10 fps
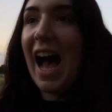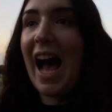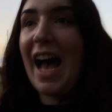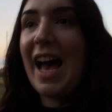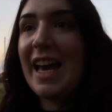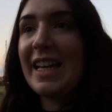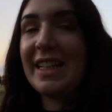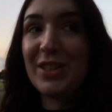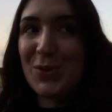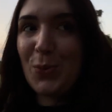I
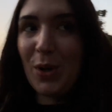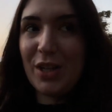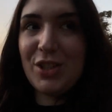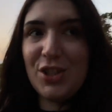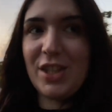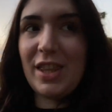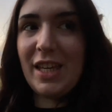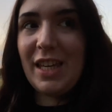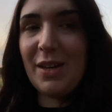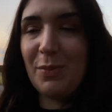need to watch
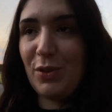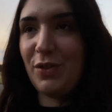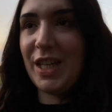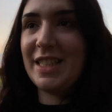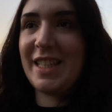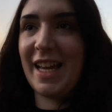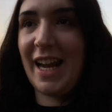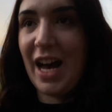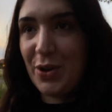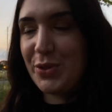the movie Inside
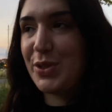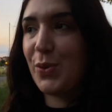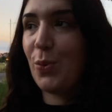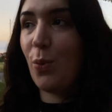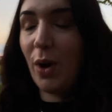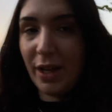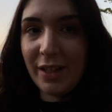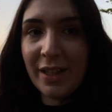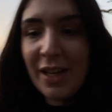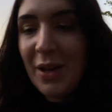Out 1
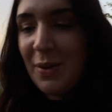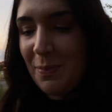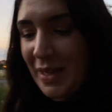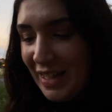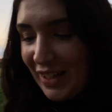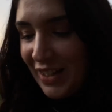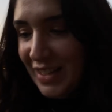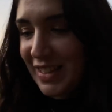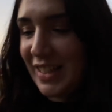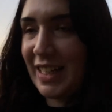
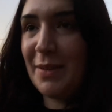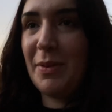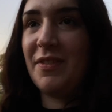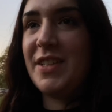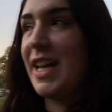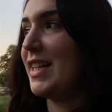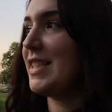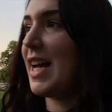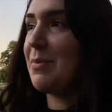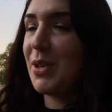because in a couple of days
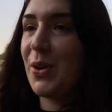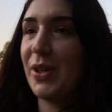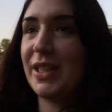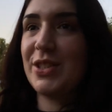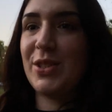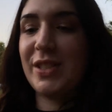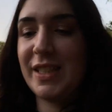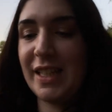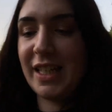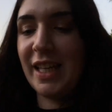I'm going to
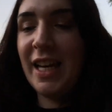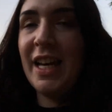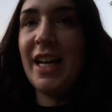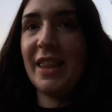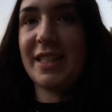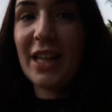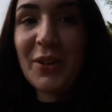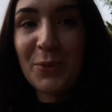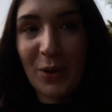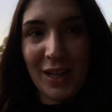see the
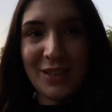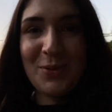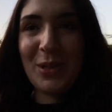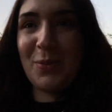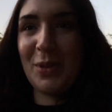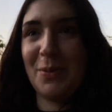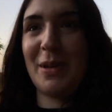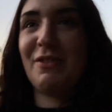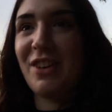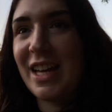second one with one of
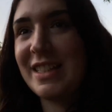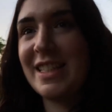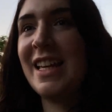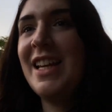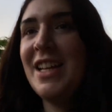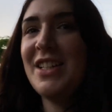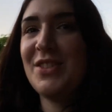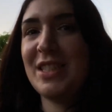my friends to the